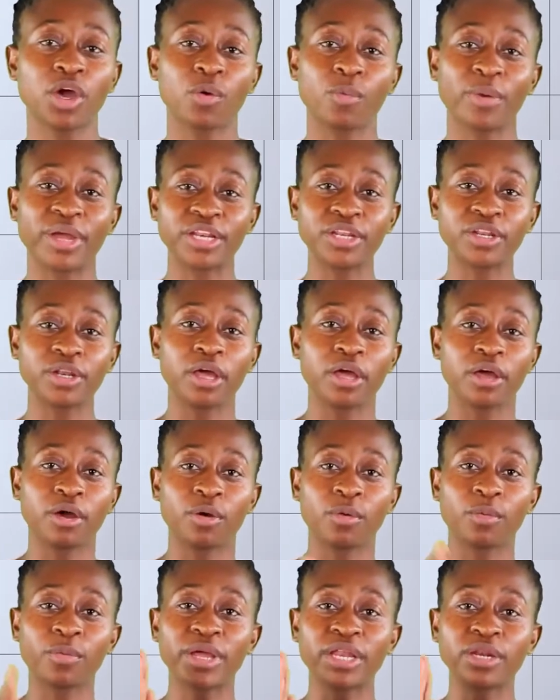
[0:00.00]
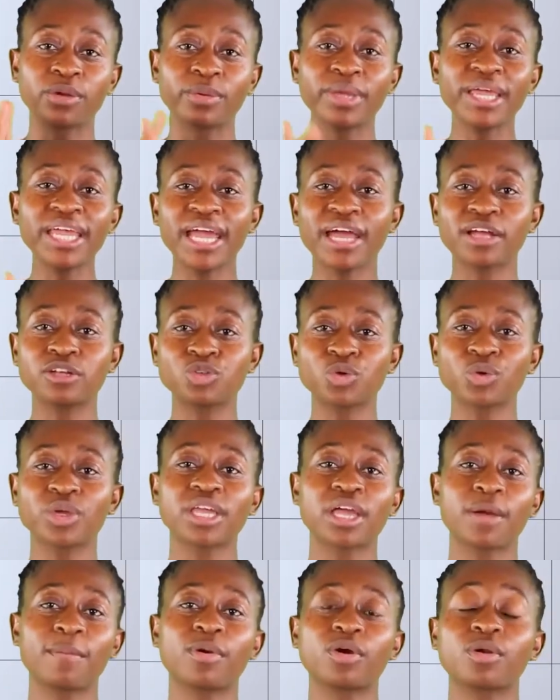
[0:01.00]
When we are
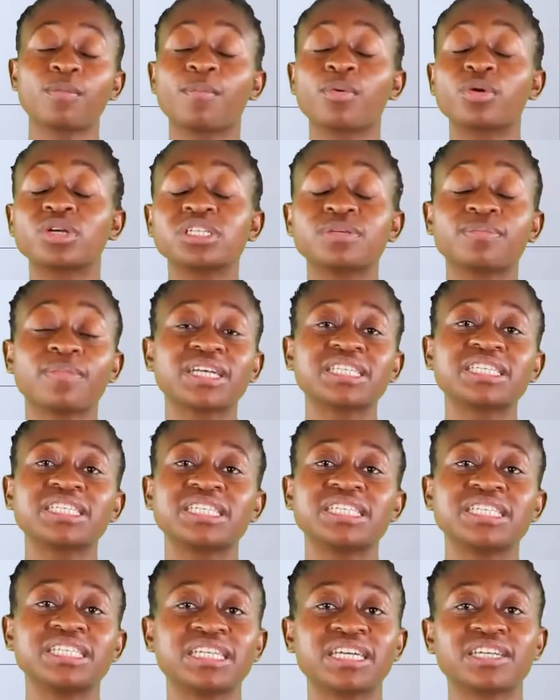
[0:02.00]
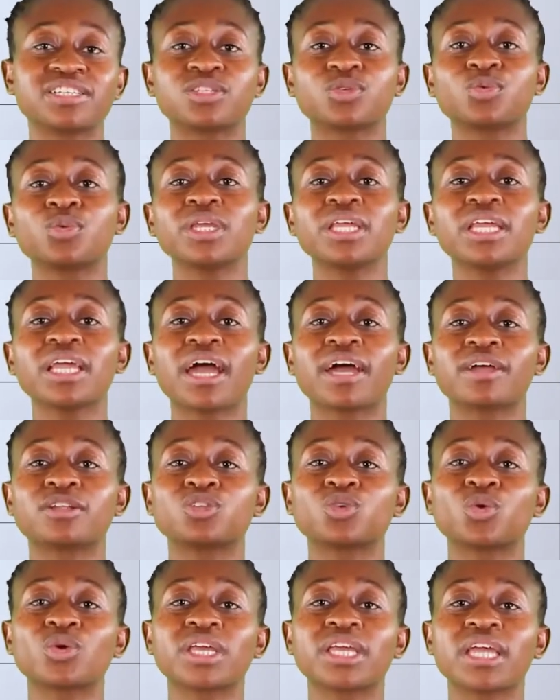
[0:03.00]
talking about body mass index, we are
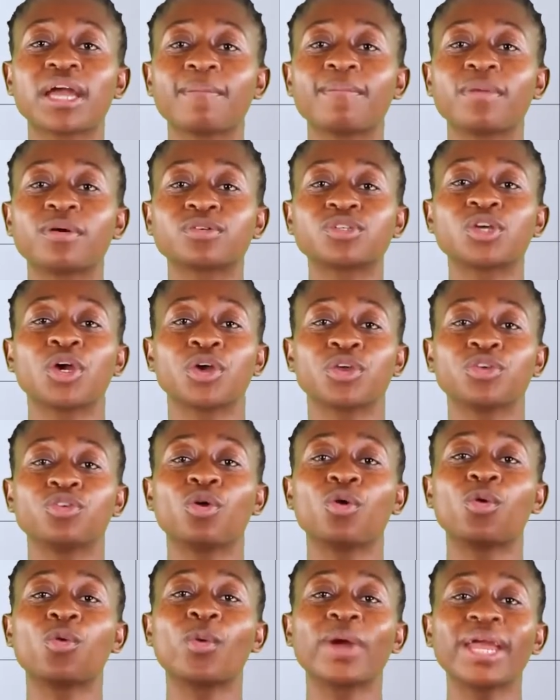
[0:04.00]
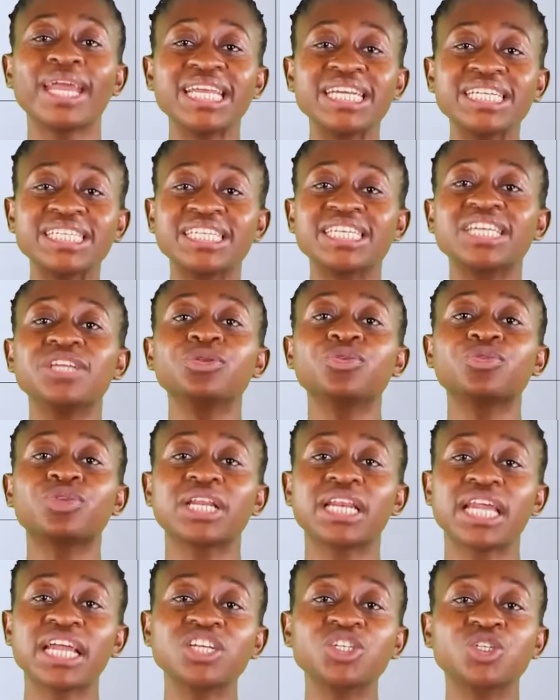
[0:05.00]
talking about your weight in
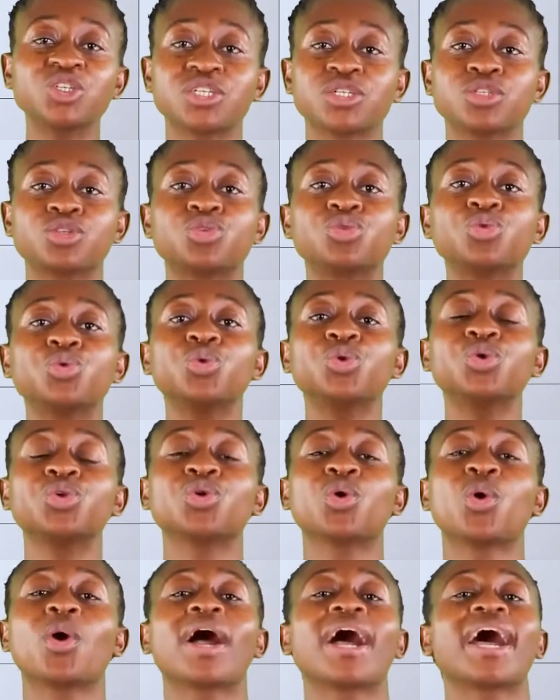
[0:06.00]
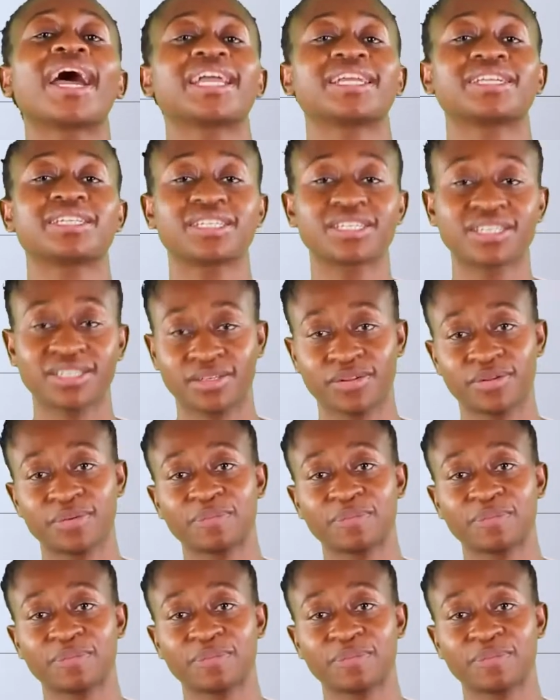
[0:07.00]
relation to your height.